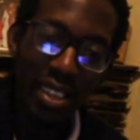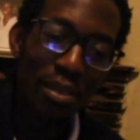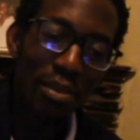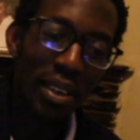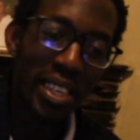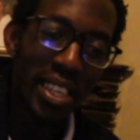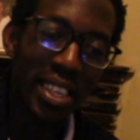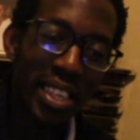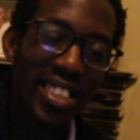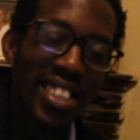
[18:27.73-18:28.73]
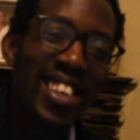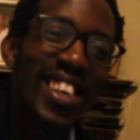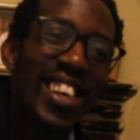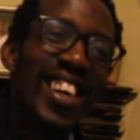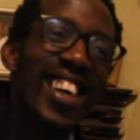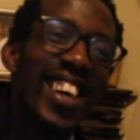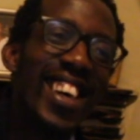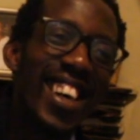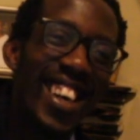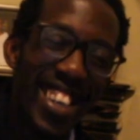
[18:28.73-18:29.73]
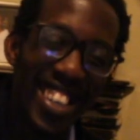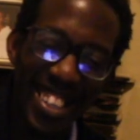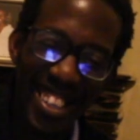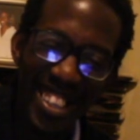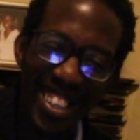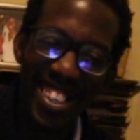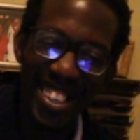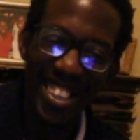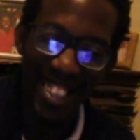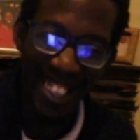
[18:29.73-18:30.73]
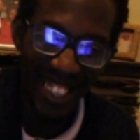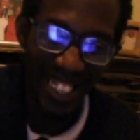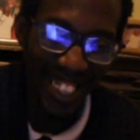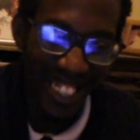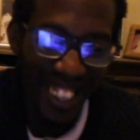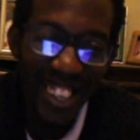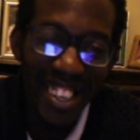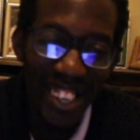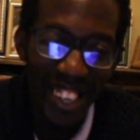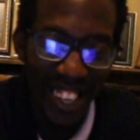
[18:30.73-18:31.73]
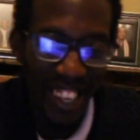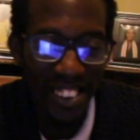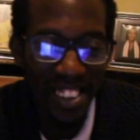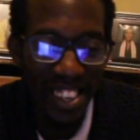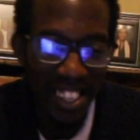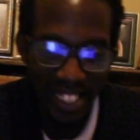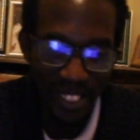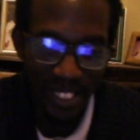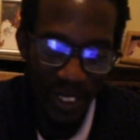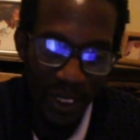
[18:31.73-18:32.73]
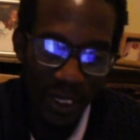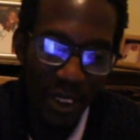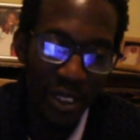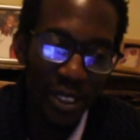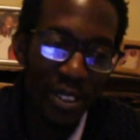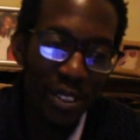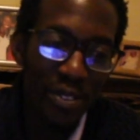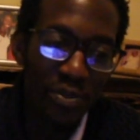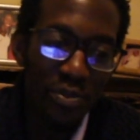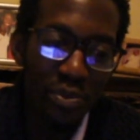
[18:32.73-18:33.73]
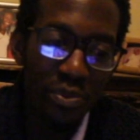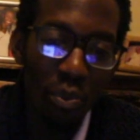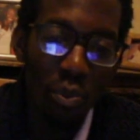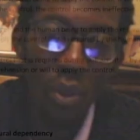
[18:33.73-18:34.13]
I don't think we have the data. But let's go to it. Let's skim. Let's take us through it. We have.